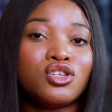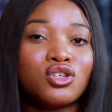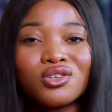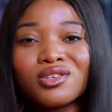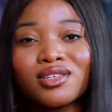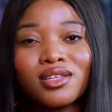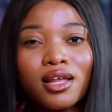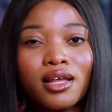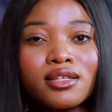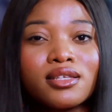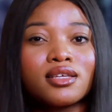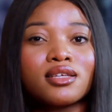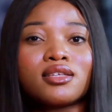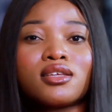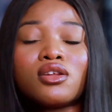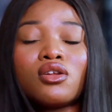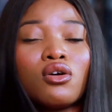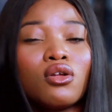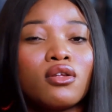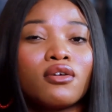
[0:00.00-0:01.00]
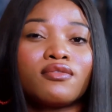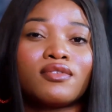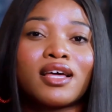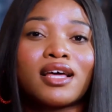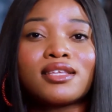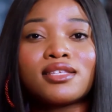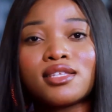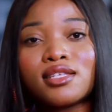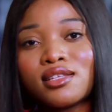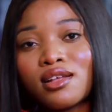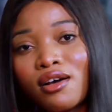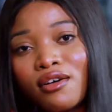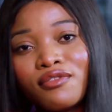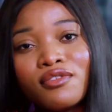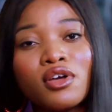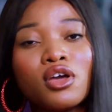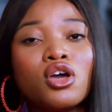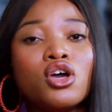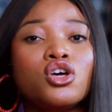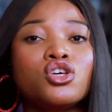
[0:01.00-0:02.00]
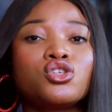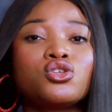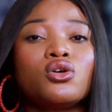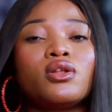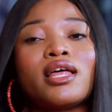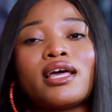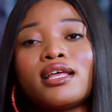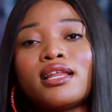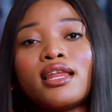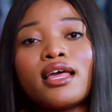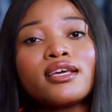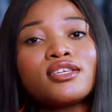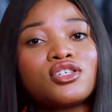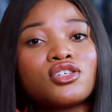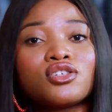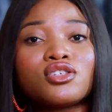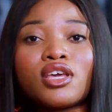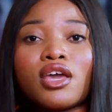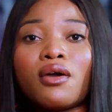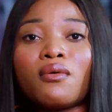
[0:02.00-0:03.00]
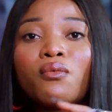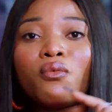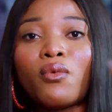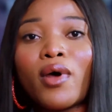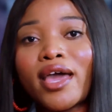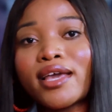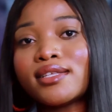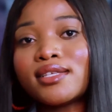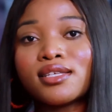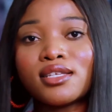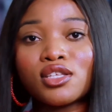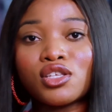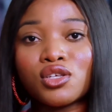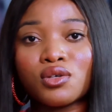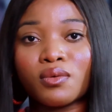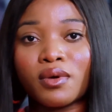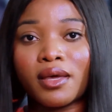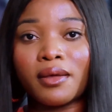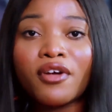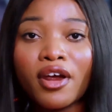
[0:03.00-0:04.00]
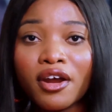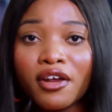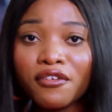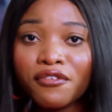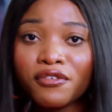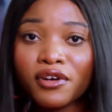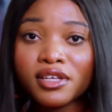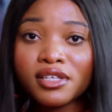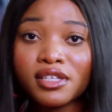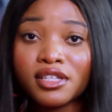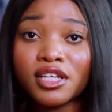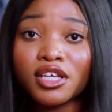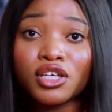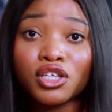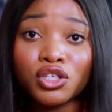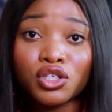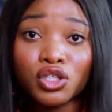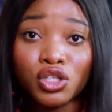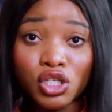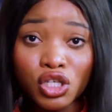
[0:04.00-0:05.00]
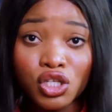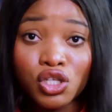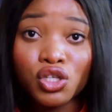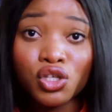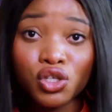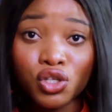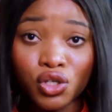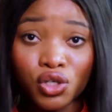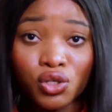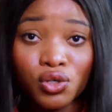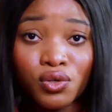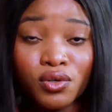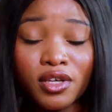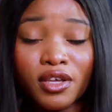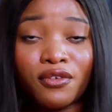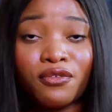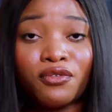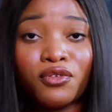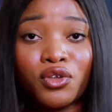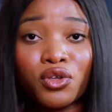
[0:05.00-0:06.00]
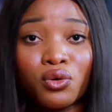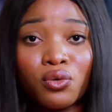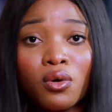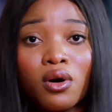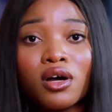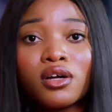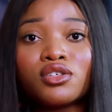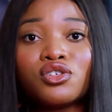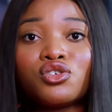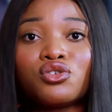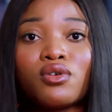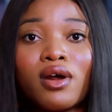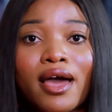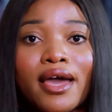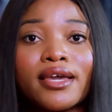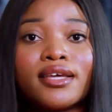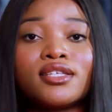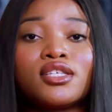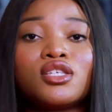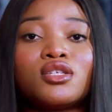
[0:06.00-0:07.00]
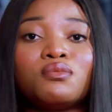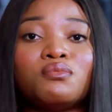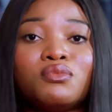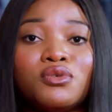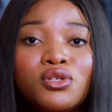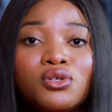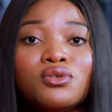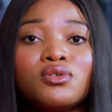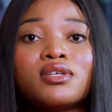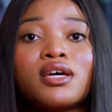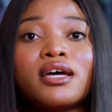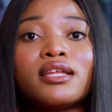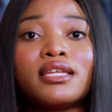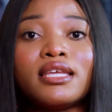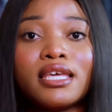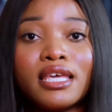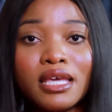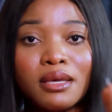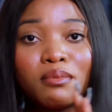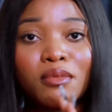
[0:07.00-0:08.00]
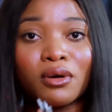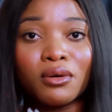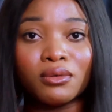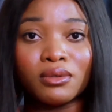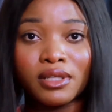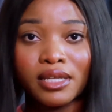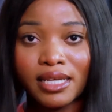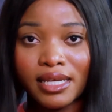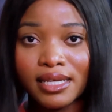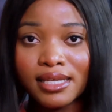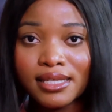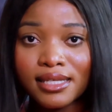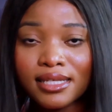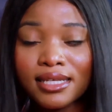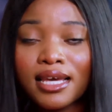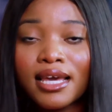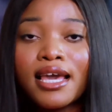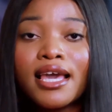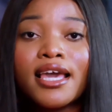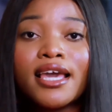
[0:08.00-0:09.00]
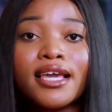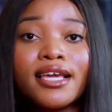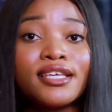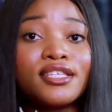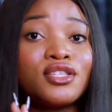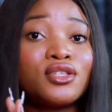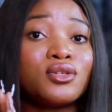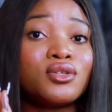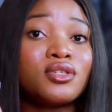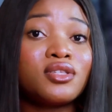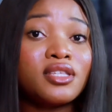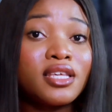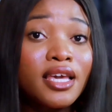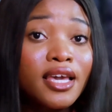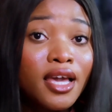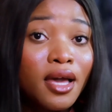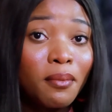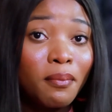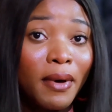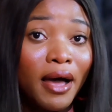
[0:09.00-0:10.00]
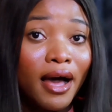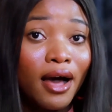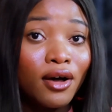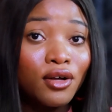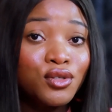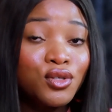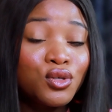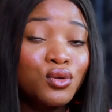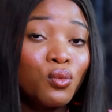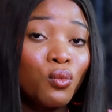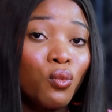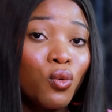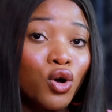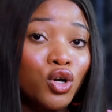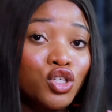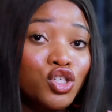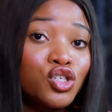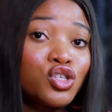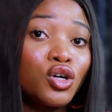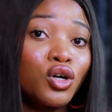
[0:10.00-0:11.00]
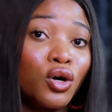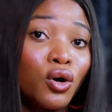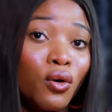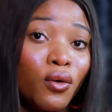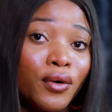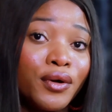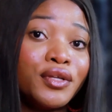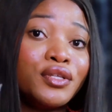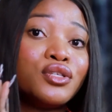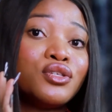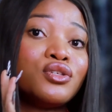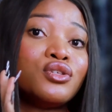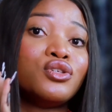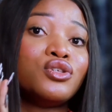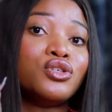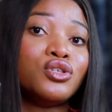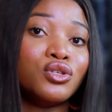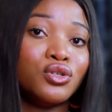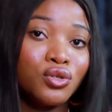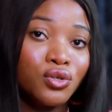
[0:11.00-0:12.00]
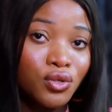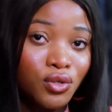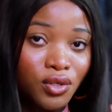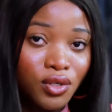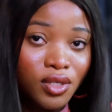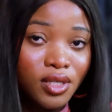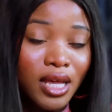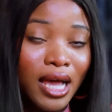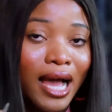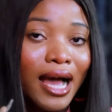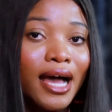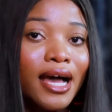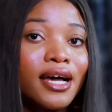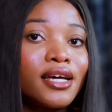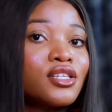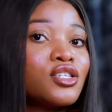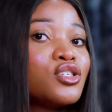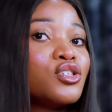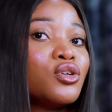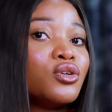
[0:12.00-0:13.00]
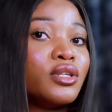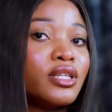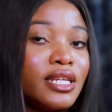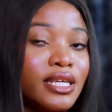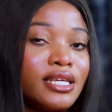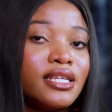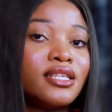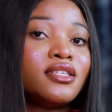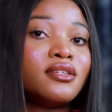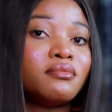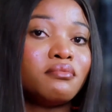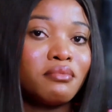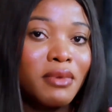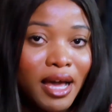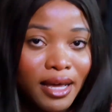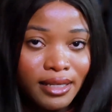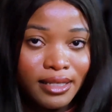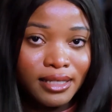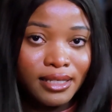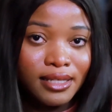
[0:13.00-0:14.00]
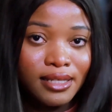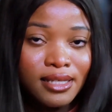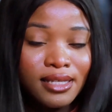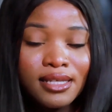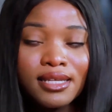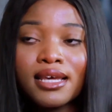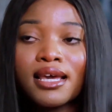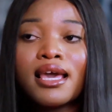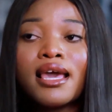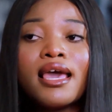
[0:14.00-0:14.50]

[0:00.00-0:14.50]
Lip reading: newsletters and all of that stuff. So like, let's just get right into it. Very first thing you need to do if you are trying to build an email list is to think about what you're going to use as your lead magnet.